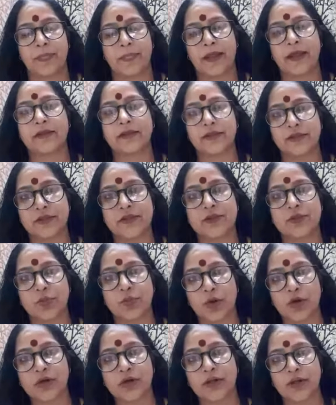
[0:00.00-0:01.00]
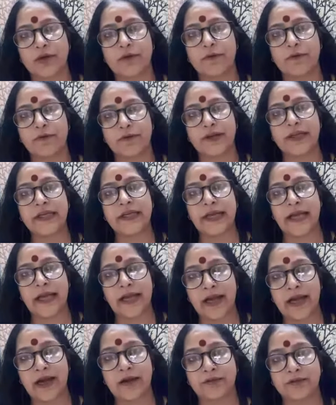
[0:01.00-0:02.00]
And this is what we
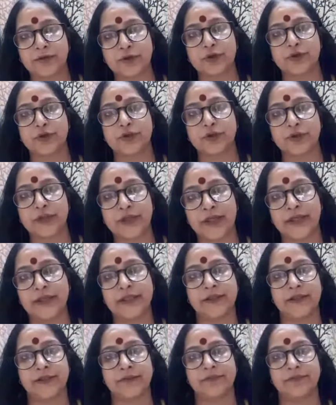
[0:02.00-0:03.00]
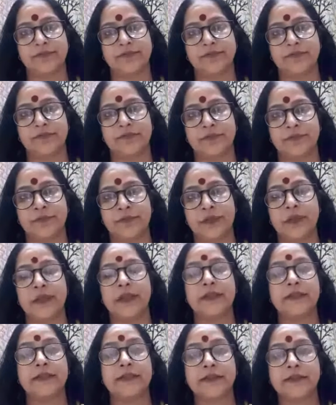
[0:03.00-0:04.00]
have to unite.
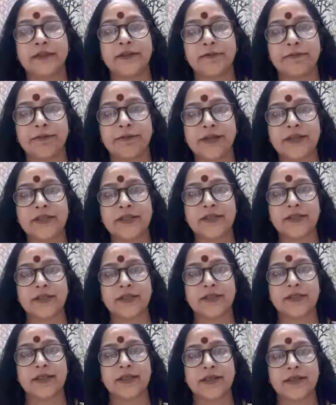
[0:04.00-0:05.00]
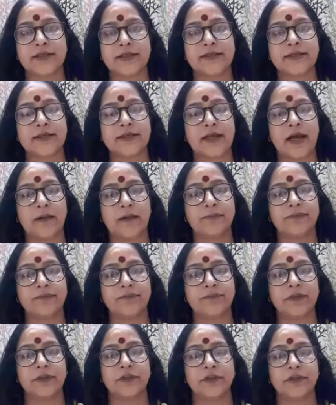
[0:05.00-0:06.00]
The differences that has come
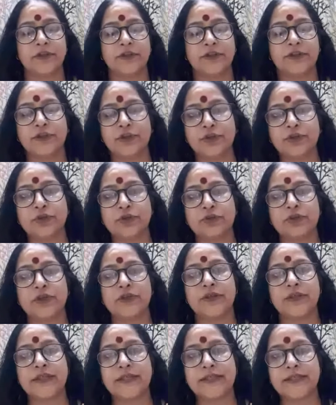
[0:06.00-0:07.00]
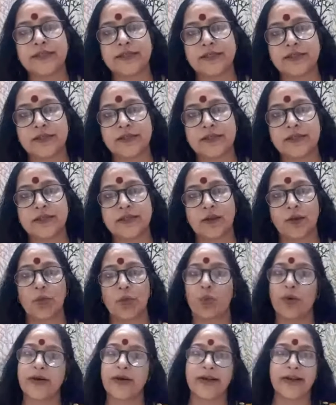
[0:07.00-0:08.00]
due to the reasons,
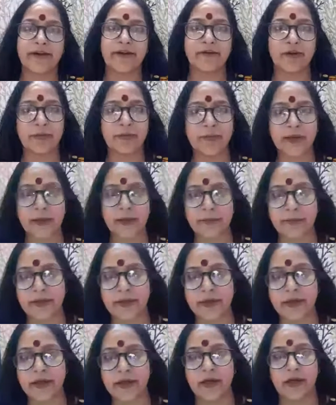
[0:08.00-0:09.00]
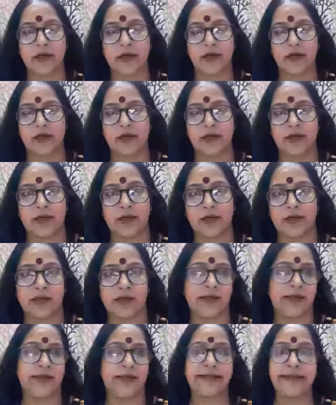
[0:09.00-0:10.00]
whatever may be,
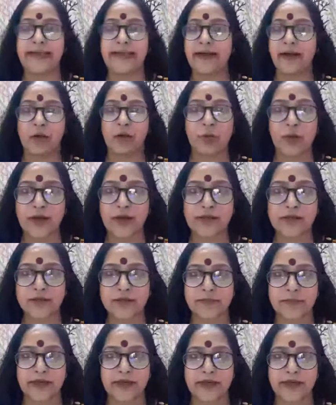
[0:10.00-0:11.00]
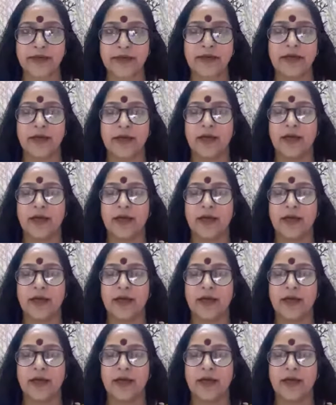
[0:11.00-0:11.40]
any advancement,